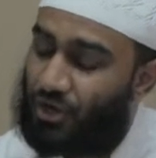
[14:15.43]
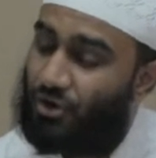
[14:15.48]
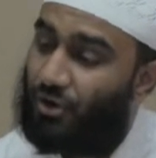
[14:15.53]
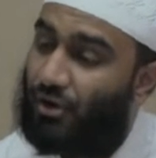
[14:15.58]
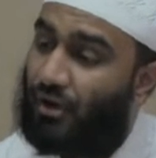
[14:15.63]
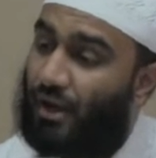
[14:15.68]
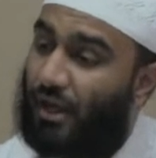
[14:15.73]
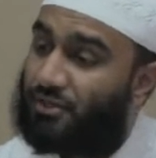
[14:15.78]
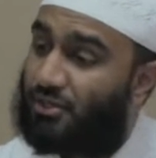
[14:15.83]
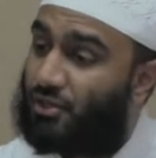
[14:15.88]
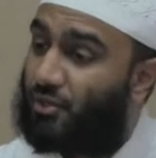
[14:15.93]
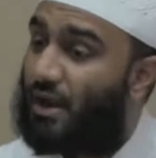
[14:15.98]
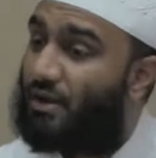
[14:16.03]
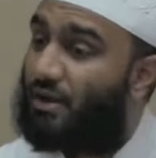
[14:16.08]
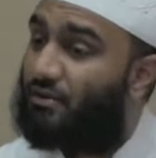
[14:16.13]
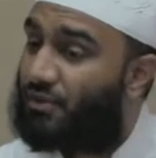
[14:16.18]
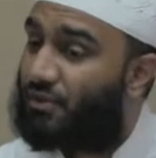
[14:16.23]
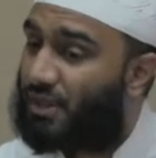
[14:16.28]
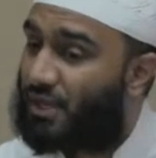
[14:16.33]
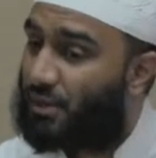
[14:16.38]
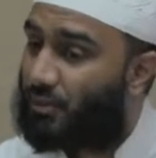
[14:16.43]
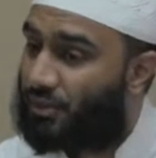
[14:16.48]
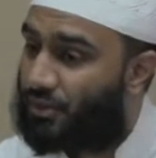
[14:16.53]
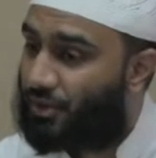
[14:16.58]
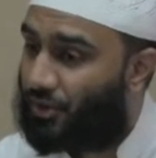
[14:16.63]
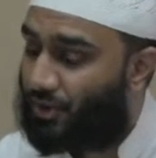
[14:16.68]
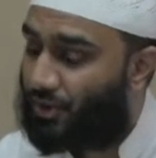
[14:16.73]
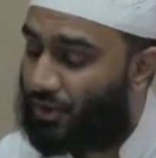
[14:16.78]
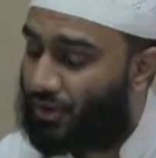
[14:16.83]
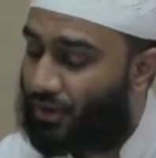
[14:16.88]
You're allowed to do everything with
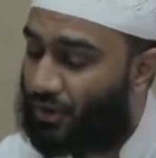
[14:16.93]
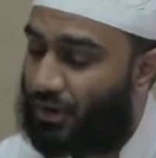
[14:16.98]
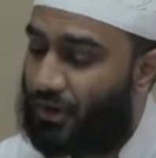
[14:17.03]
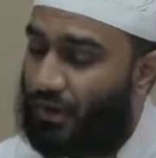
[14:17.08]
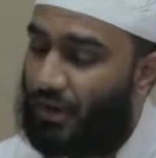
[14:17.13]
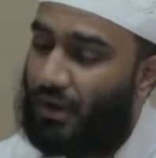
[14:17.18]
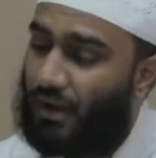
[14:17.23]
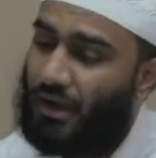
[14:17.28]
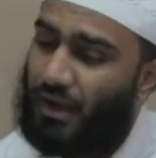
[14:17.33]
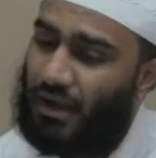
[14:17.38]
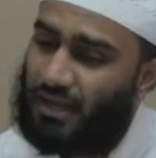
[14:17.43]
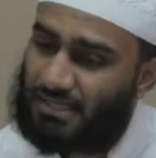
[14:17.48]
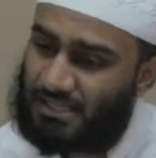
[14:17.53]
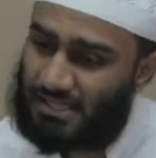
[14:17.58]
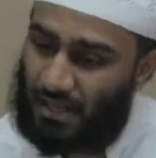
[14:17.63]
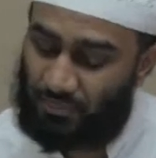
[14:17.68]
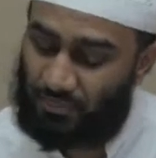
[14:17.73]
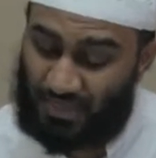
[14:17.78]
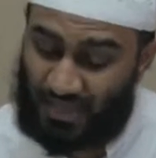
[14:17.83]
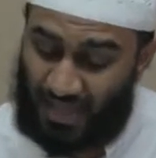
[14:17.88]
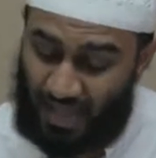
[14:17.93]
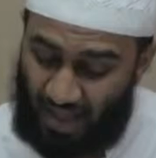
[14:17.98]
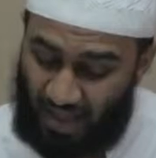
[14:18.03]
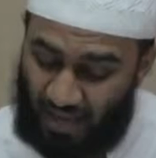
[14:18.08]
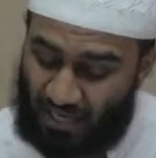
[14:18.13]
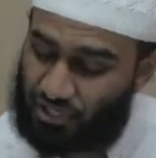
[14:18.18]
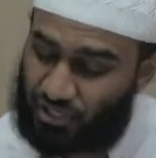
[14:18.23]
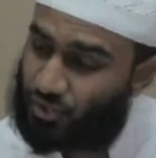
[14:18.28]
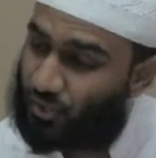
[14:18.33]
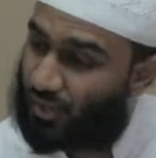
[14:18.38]
her, except the
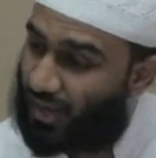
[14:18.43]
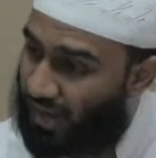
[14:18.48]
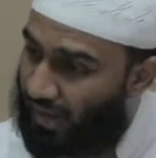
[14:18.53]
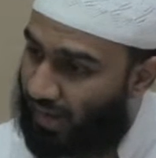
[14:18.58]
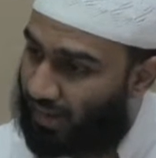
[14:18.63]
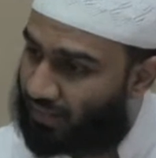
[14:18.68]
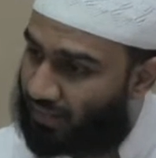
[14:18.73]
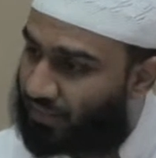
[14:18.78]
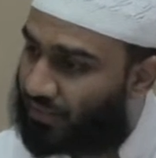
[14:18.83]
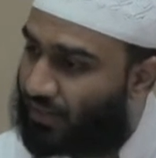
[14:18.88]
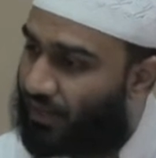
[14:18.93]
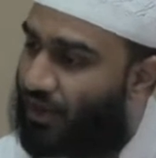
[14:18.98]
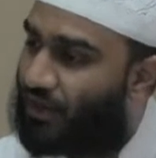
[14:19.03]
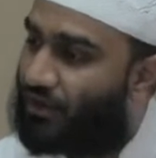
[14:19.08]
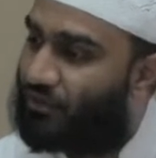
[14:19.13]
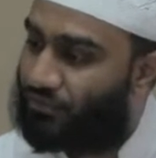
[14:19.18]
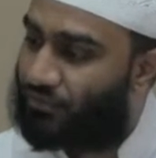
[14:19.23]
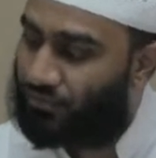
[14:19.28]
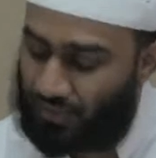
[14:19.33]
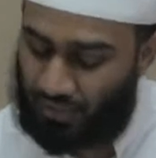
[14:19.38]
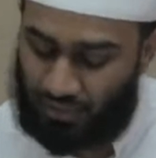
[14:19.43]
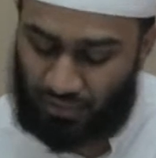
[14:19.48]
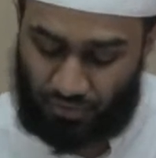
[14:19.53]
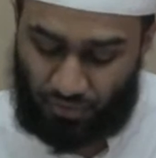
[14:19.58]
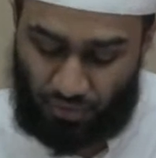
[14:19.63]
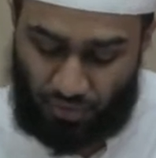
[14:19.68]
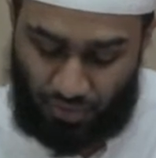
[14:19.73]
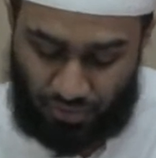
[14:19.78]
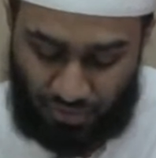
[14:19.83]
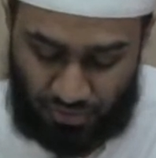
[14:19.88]
actual act of
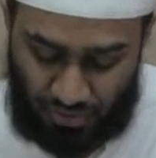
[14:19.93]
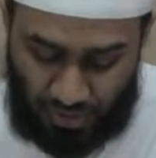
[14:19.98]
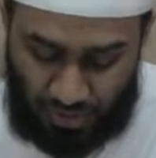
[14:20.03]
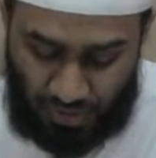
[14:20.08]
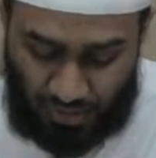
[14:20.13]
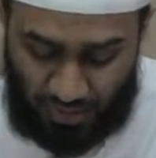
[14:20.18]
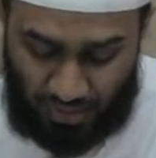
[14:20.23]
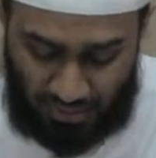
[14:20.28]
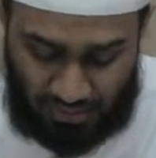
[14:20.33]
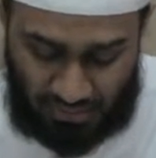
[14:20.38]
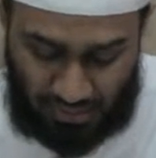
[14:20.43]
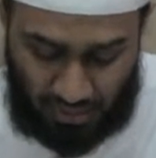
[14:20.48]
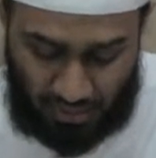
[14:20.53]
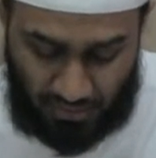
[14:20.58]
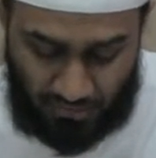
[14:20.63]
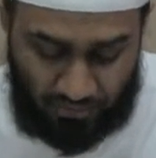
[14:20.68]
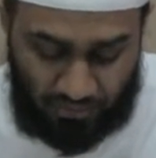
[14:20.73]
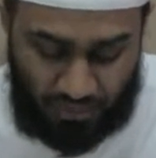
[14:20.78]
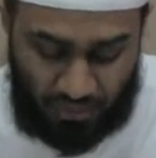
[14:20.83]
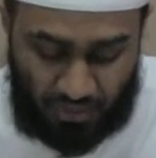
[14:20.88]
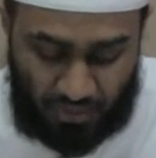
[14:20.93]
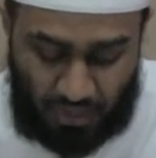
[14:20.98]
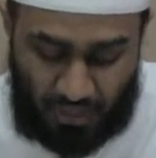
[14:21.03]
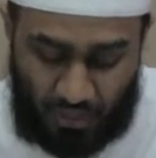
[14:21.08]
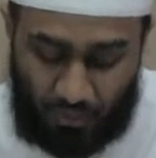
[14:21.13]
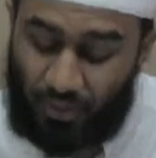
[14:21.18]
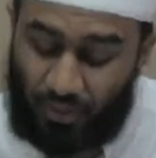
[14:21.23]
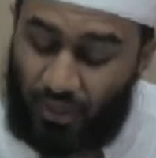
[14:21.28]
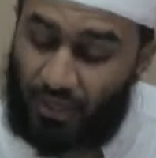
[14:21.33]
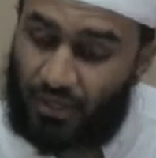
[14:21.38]
intercourse itself.
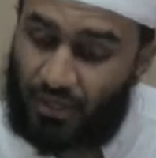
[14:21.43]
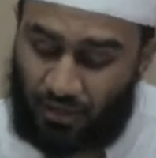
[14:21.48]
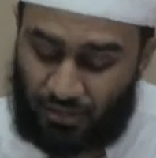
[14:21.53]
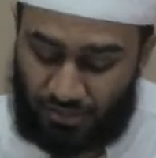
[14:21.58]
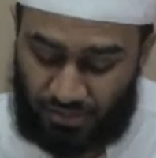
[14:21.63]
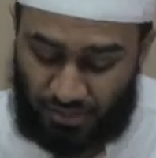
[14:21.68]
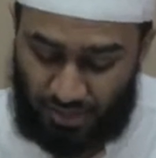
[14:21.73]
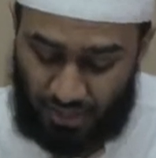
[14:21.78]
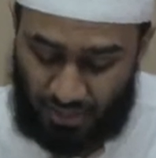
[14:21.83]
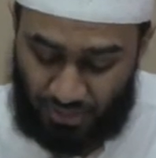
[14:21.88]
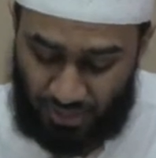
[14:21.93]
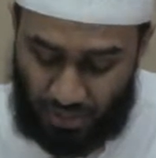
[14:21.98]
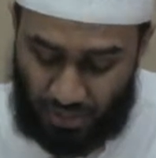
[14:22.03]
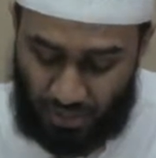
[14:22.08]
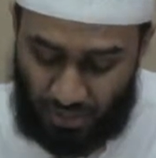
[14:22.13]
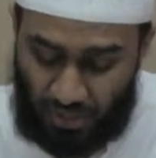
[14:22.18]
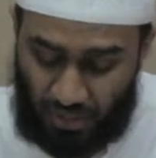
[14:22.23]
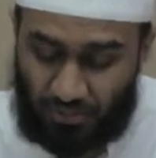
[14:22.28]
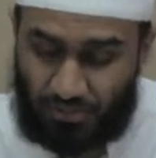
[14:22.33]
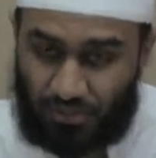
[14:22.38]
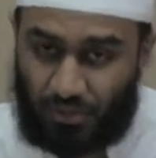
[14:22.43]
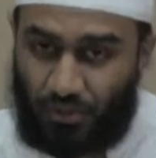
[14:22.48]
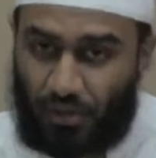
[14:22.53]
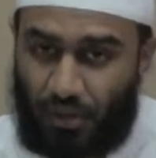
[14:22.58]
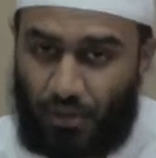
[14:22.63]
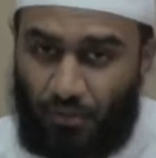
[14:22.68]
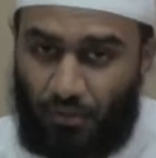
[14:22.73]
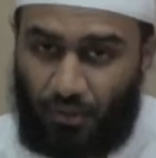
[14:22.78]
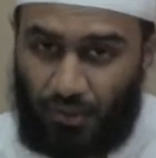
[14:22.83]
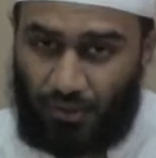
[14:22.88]
And we'll end here today, inshallah.
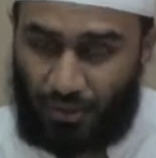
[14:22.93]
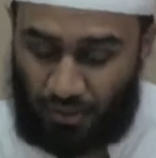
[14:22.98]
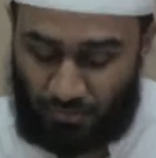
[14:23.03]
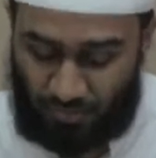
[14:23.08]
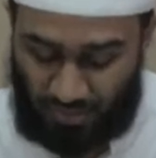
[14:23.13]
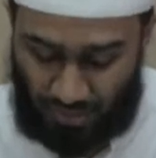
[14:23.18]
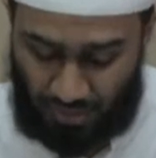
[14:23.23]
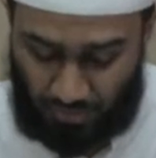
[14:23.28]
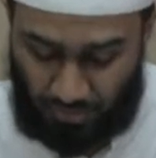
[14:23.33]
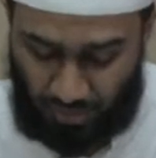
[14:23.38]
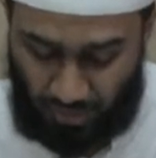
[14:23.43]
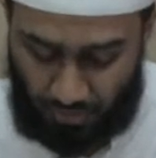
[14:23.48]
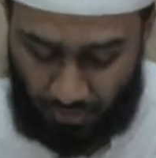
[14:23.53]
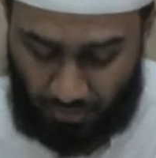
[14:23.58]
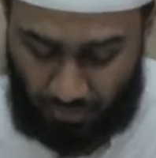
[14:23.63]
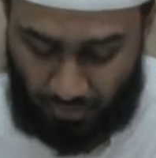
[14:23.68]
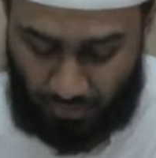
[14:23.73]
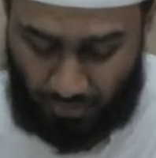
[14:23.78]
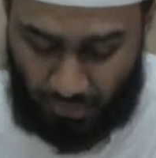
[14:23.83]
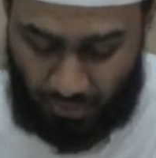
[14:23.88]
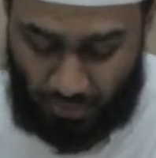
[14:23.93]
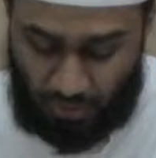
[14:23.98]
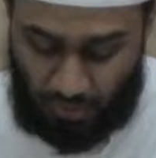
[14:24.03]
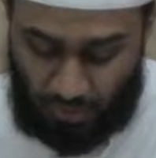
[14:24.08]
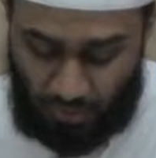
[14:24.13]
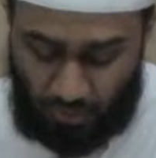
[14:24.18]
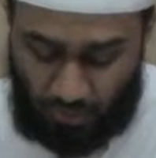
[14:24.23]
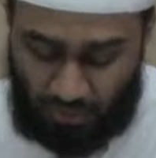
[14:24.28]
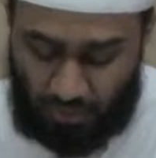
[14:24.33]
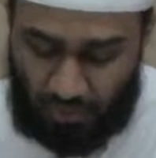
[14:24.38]
Sallallahu ala nabiyyina Muhammad
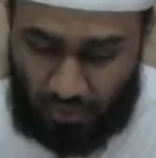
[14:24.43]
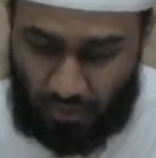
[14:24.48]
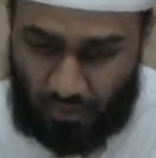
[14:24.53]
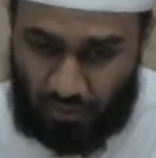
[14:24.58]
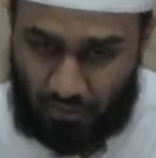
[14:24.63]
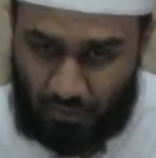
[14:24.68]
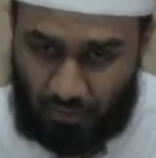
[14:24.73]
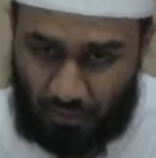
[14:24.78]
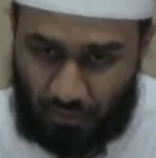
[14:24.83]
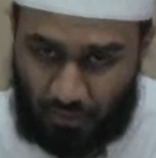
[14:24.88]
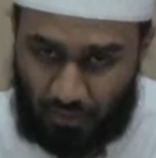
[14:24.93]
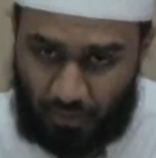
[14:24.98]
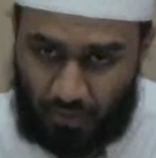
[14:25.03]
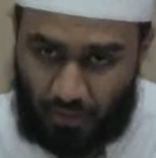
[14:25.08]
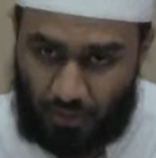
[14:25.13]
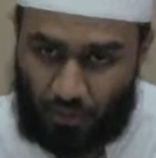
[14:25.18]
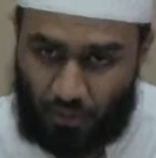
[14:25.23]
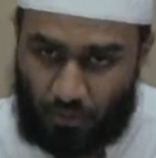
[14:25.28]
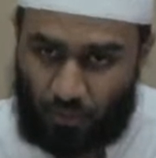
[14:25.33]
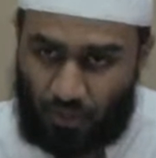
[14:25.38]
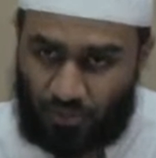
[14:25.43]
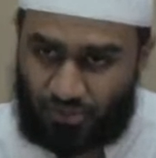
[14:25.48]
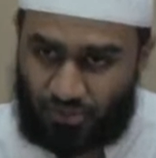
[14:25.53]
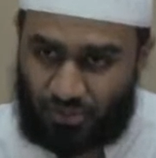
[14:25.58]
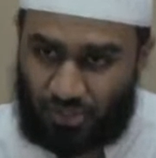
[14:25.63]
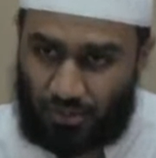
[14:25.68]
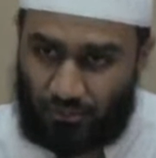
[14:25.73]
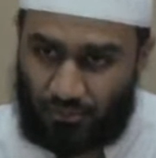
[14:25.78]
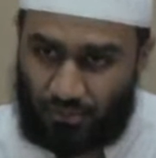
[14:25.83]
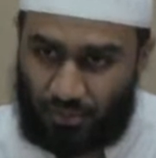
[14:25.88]
wa ala alihi wa
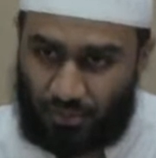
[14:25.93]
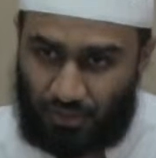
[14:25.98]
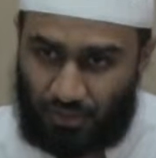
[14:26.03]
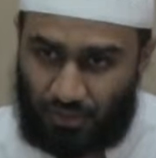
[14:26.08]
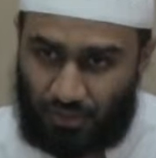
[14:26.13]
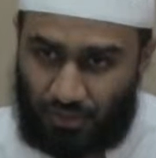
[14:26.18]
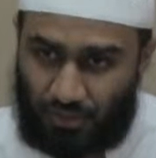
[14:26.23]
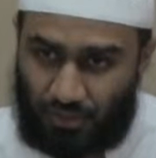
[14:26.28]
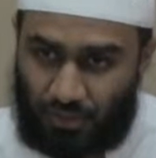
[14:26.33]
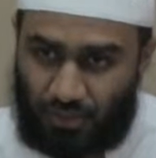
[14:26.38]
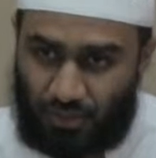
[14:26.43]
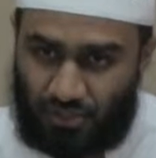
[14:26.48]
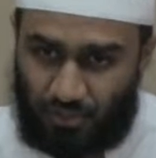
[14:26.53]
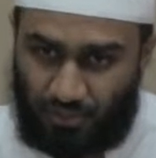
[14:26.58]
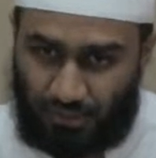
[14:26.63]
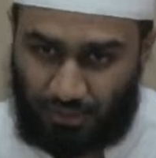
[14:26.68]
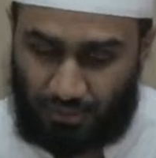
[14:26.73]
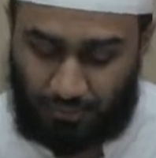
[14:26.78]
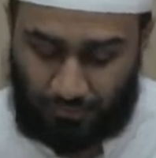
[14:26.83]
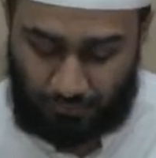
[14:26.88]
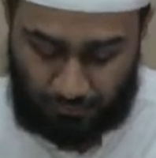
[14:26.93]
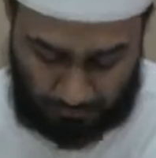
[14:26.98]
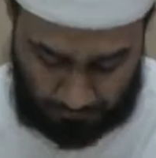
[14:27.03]
ashabihi ajma'in.